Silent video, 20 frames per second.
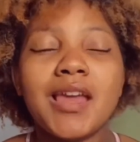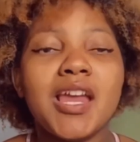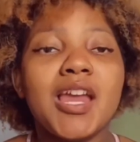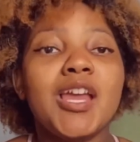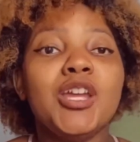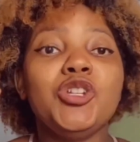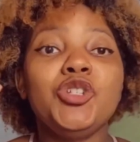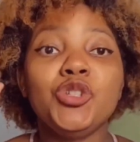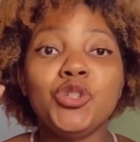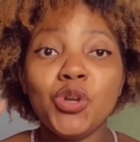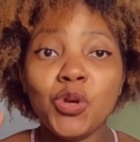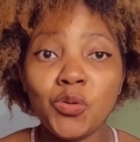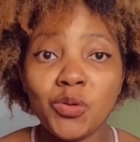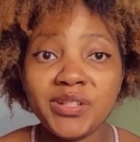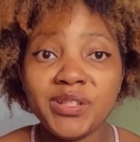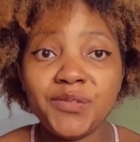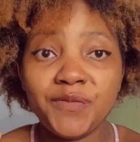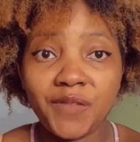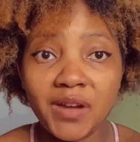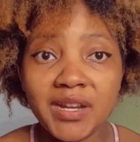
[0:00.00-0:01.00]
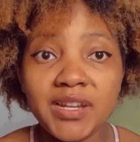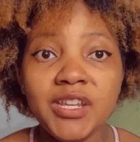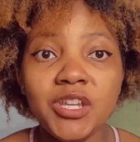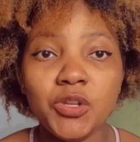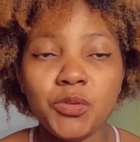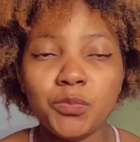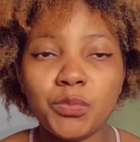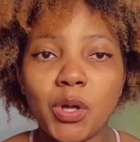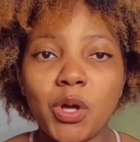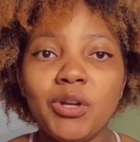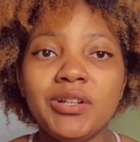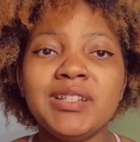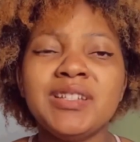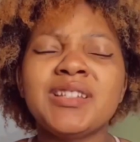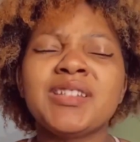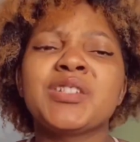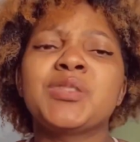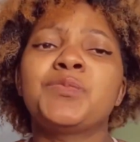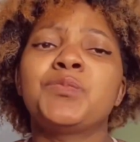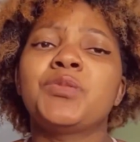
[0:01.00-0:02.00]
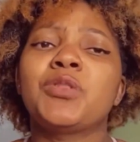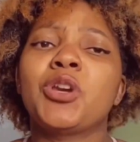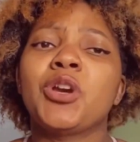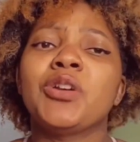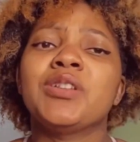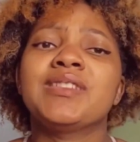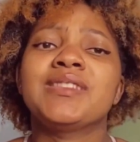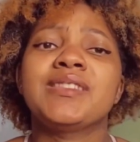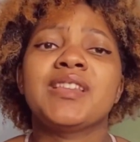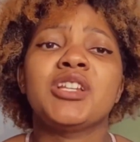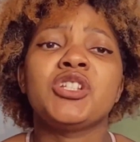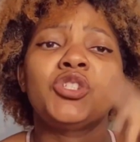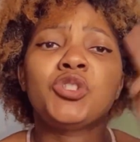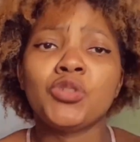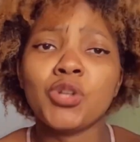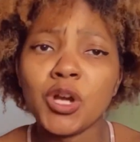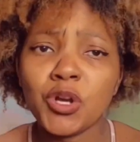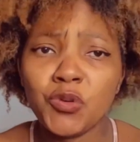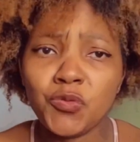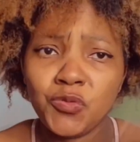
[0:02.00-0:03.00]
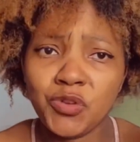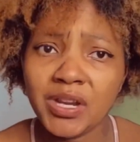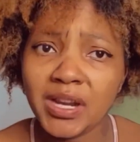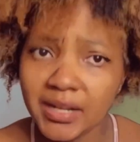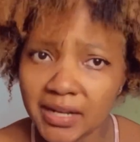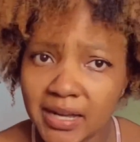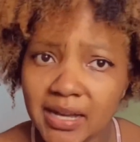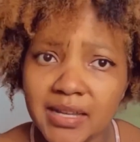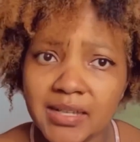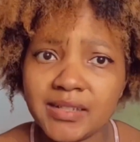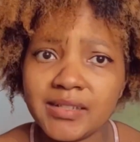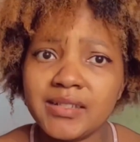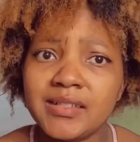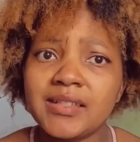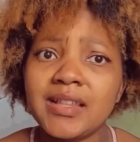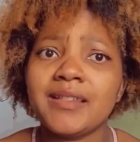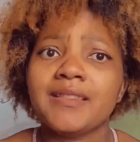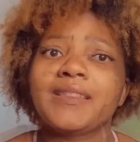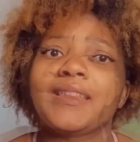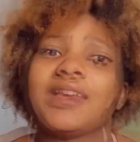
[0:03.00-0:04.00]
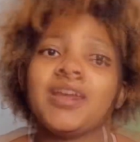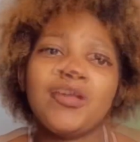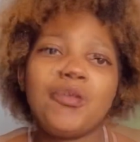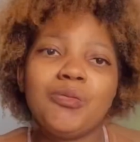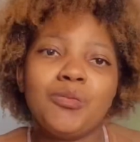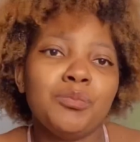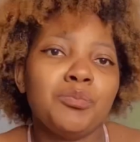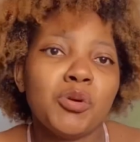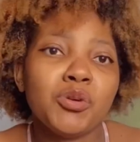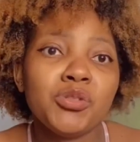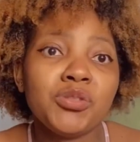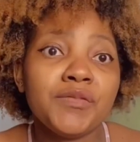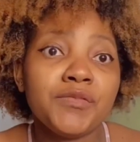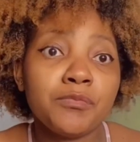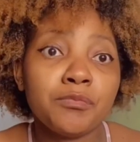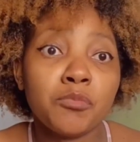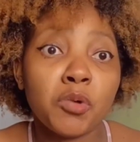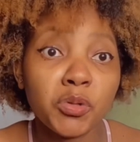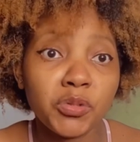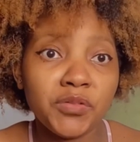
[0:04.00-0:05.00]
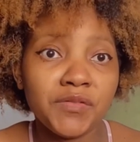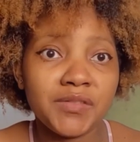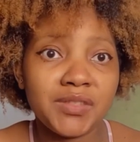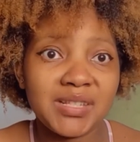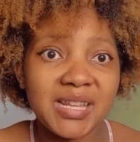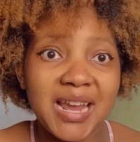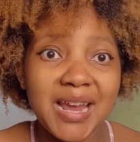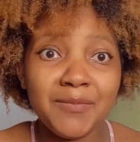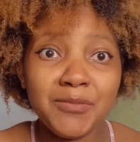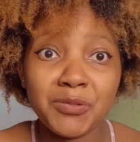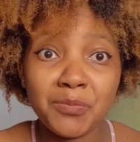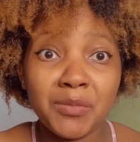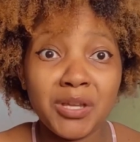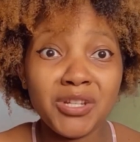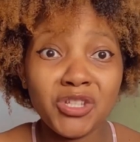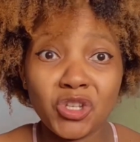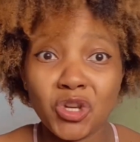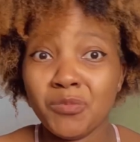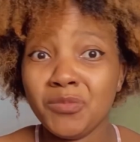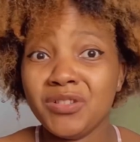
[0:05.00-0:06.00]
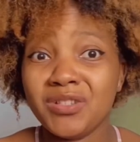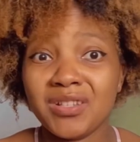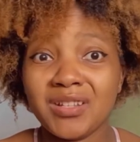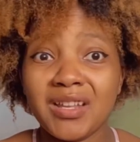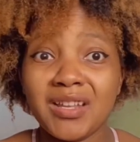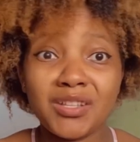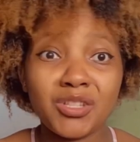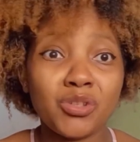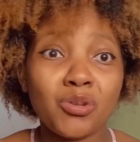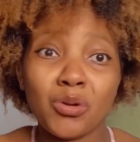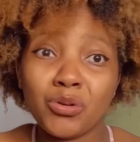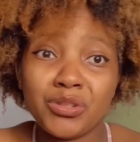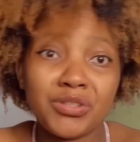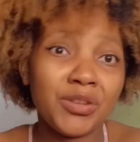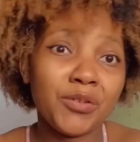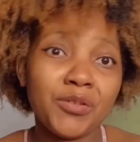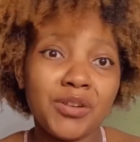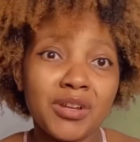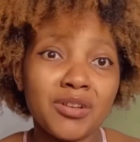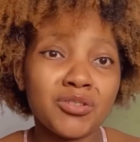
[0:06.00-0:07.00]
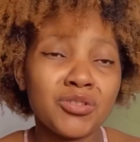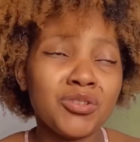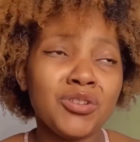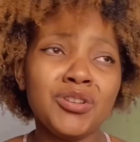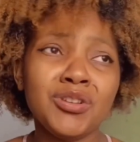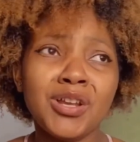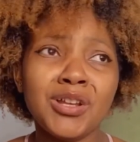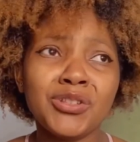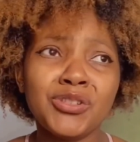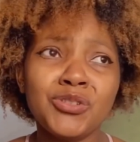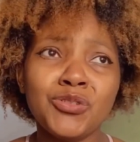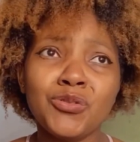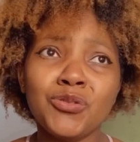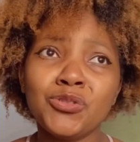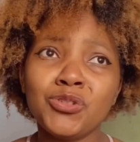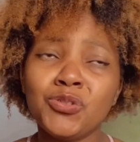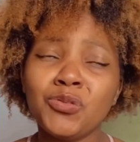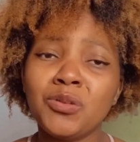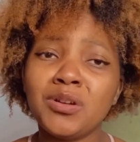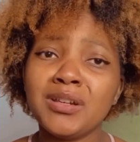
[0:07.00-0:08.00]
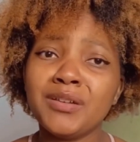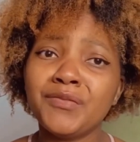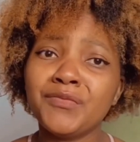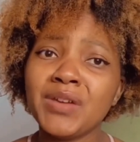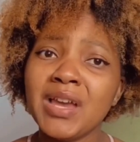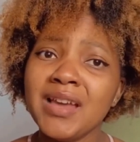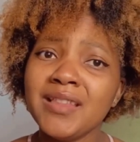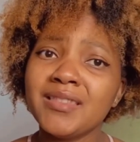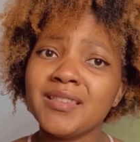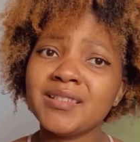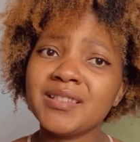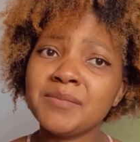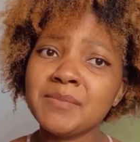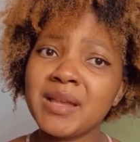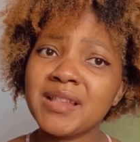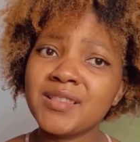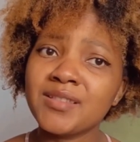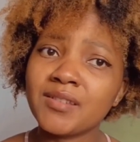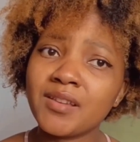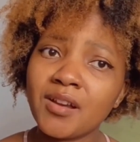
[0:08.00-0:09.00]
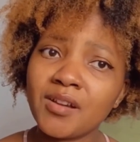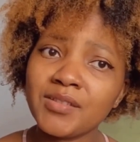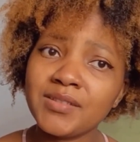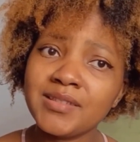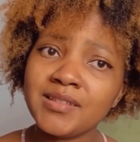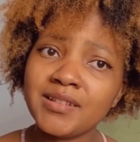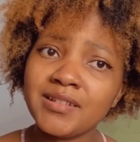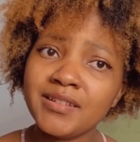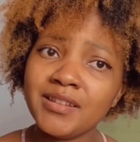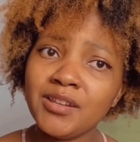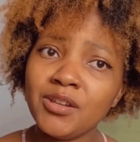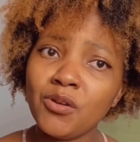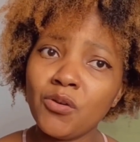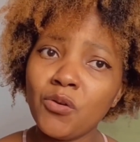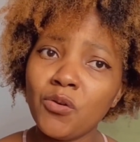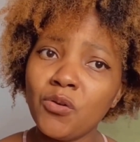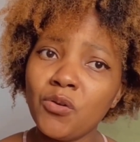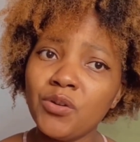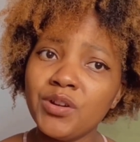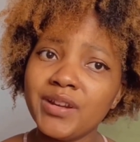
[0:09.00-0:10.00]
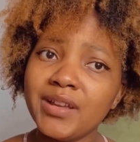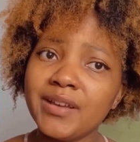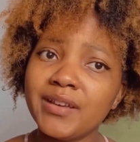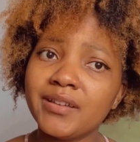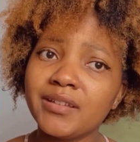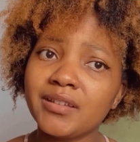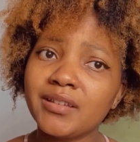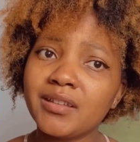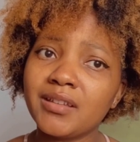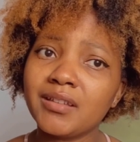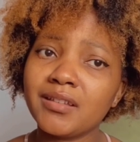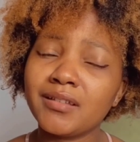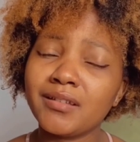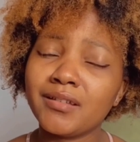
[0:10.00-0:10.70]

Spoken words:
And you know what's funny about it is because they do not realize that they act. Most of the times, many Germans are like so serious, so you're not so sure if this is meant sarcastically or like...